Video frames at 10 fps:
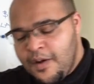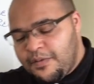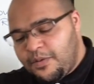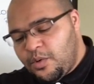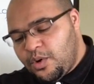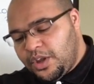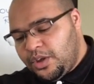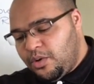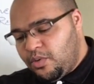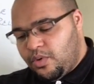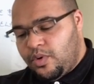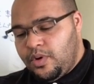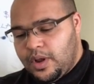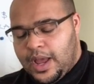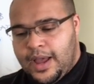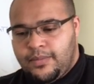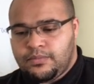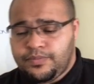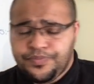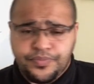For your,
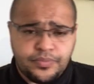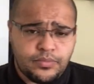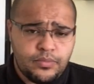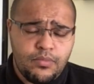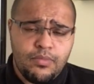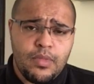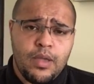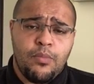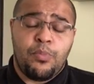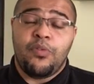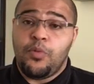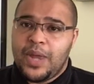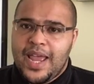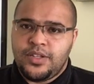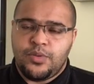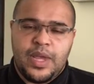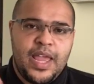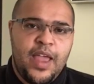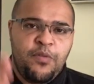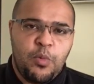um, before we get into
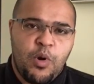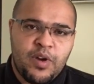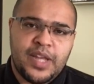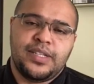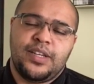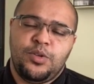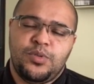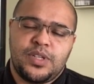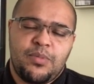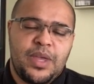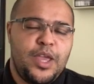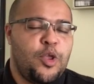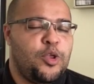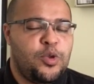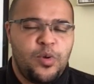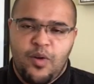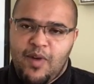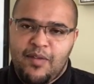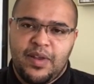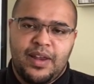it, if you are a continued subby, you know
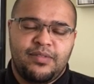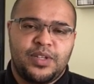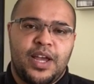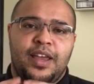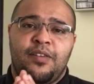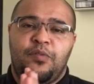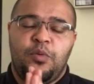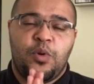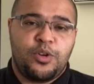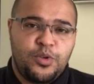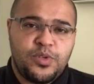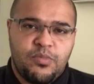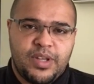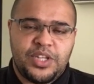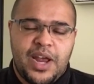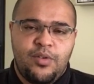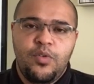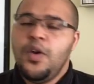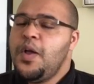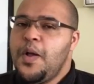Rafi loves you, and if you are new to my
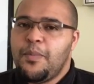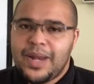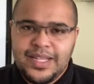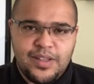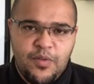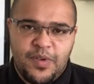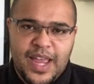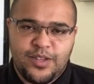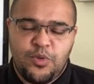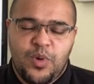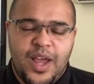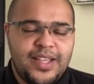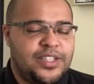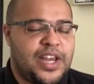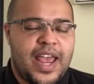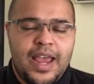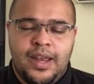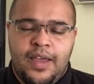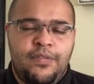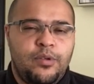channel, please don't forget to like, share,
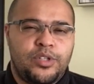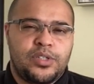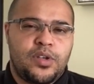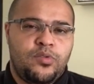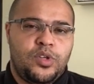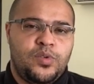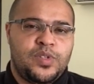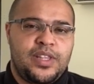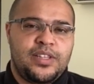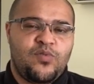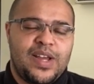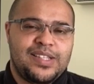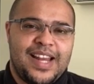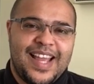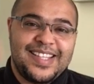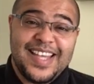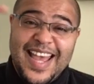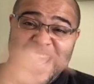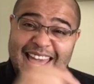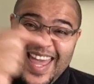and if you should so choose and this resonates,
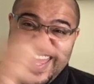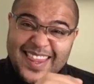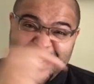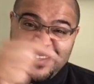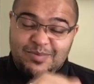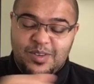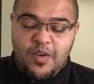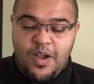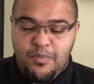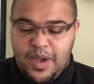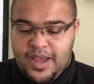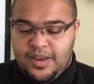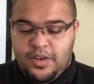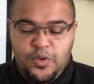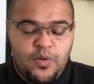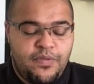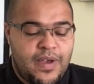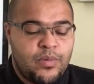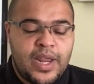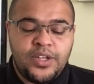hit the subscribe button. Your
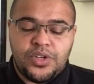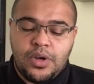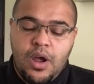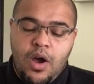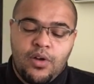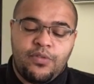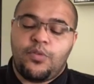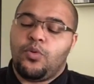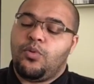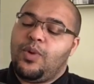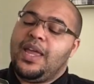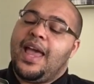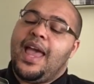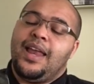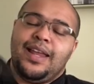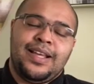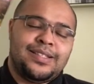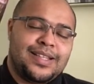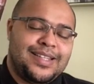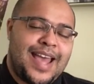foundation card for the week ahead
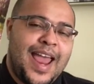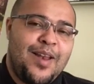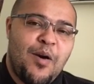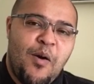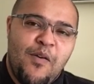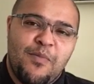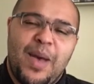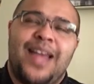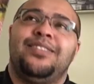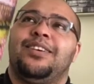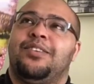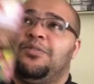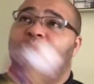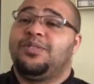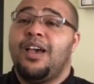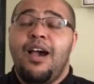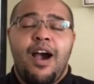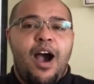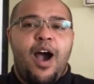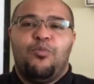is the Ten of Pentacles.
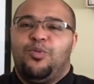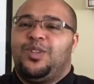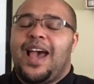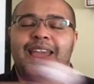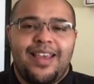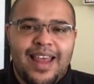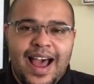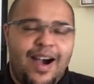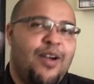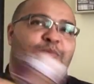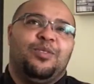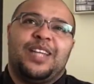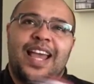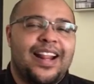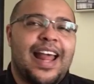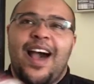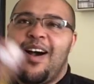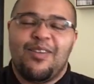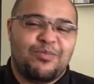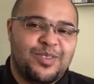I will take that, I will take that,
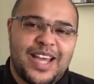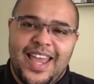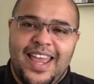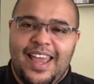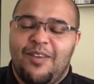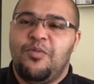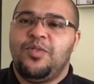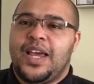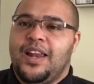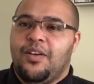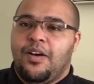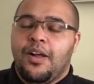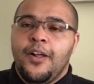I will take it all day long.